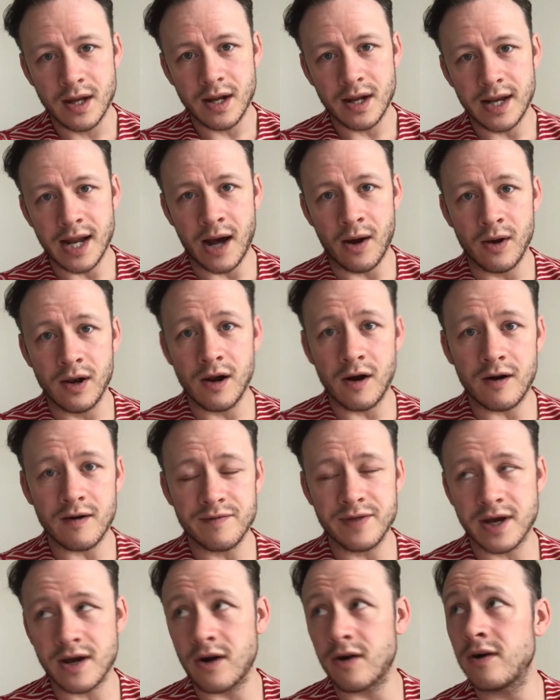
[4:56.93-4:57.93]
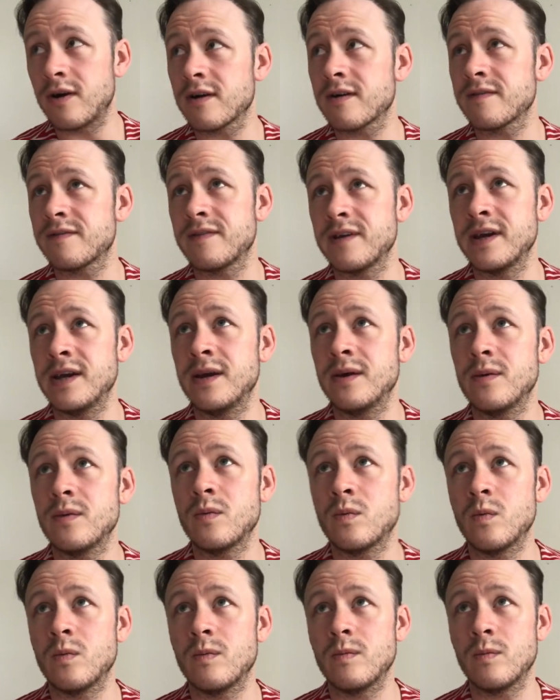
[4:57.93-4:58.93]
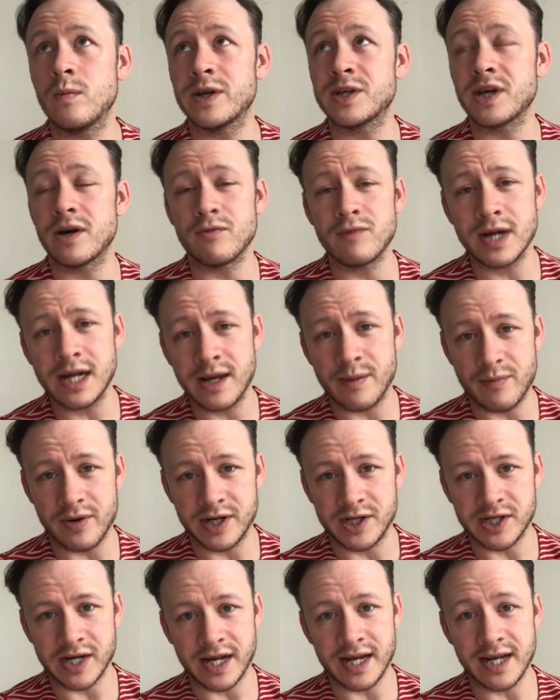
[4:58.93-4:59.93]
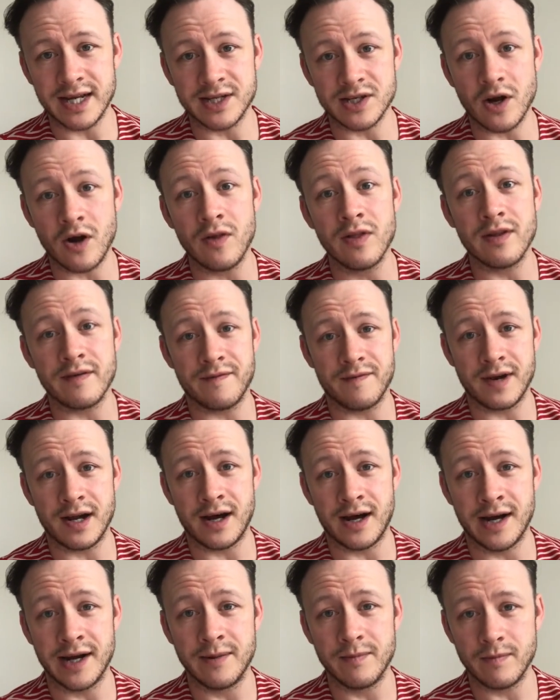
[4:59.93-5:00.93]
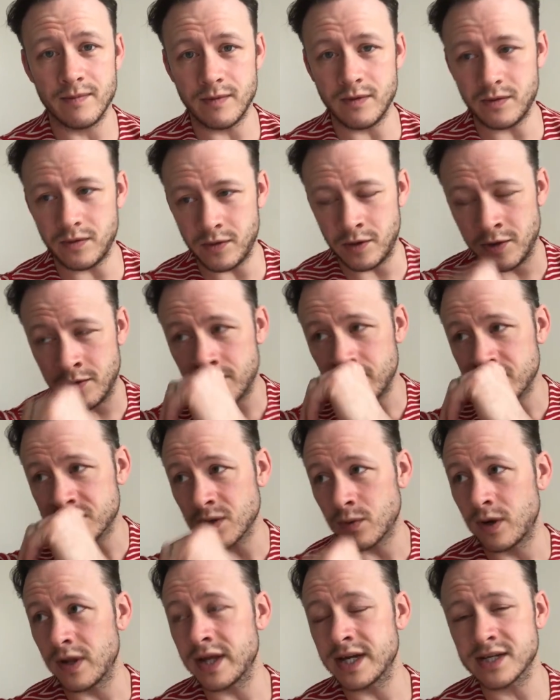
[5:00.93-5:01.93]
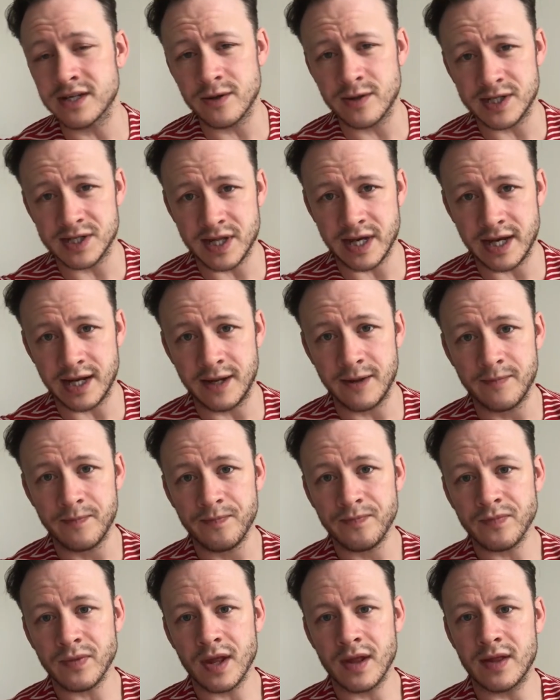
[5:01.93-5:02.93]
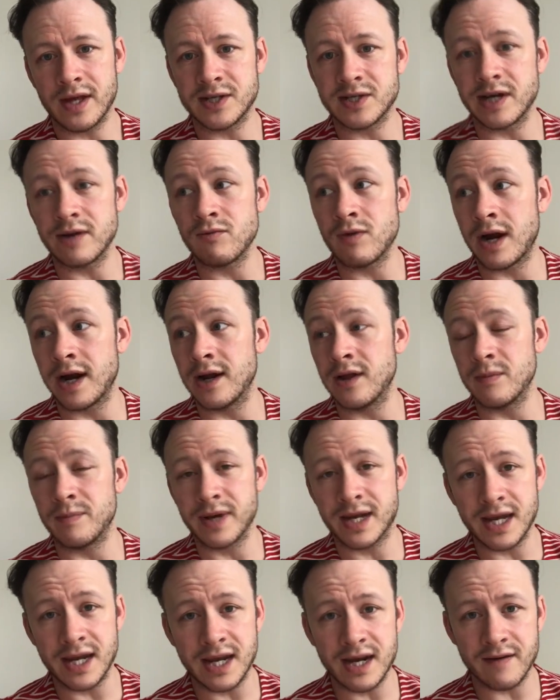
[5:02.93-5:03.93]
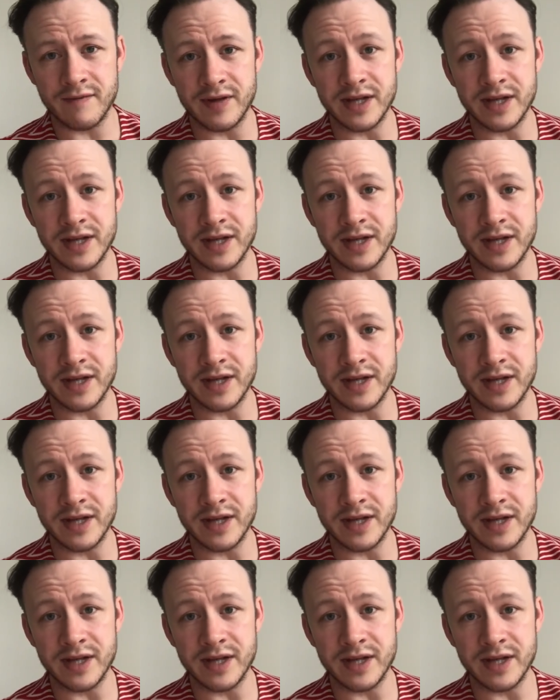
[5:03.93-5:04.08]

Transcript: Now, a lot of the choreography, which I really appreciate, is on the fly. So what they do is they say, right, at the beginning of